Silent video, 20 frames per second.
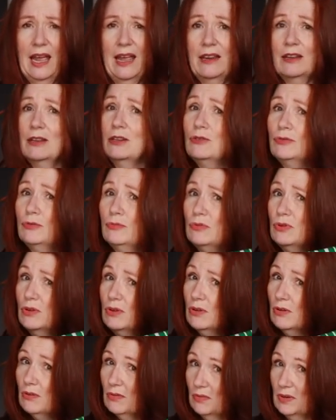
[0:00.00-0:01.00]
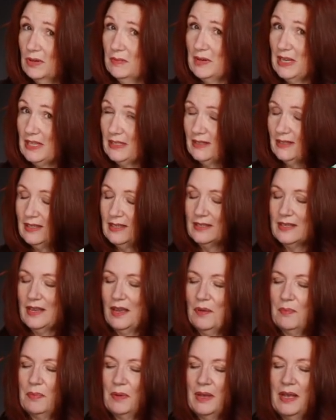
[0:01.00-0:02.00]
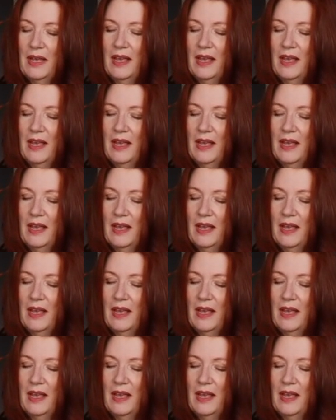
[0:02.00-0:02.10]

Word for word: and I do not want to mess this up,